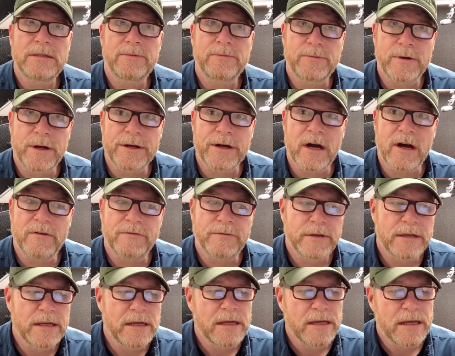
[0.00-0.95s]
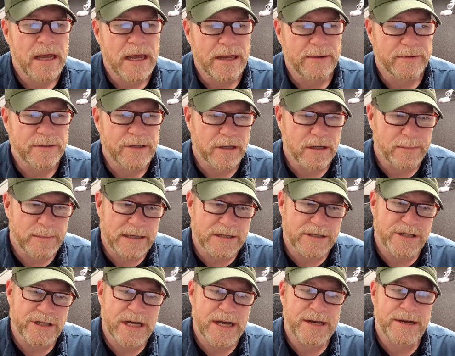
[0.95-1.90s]
runoff. And we're talking
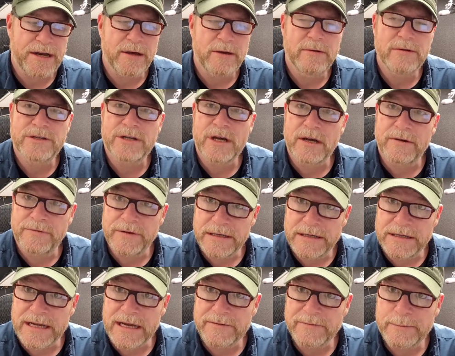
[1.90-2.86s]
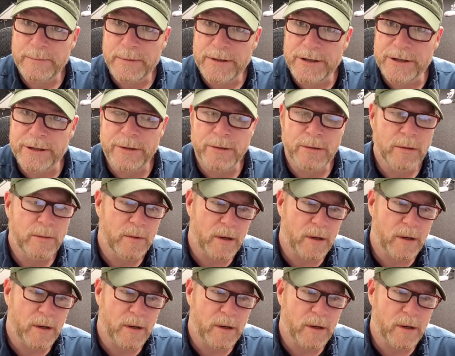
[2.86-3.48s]
about John Ossoff and David Perdue.